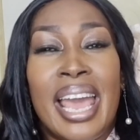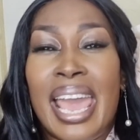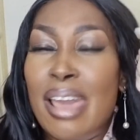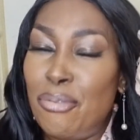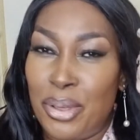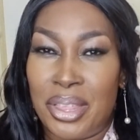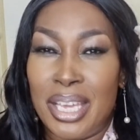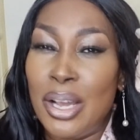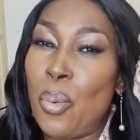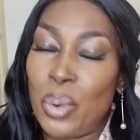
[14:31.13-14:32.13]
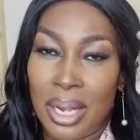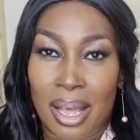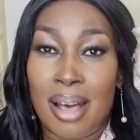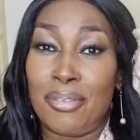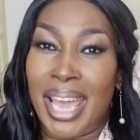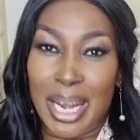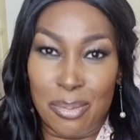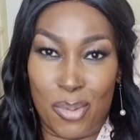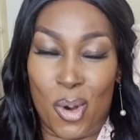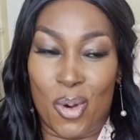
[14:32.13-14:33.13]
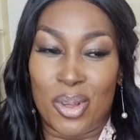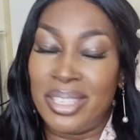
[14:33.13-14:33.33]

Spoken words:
everything we love and more.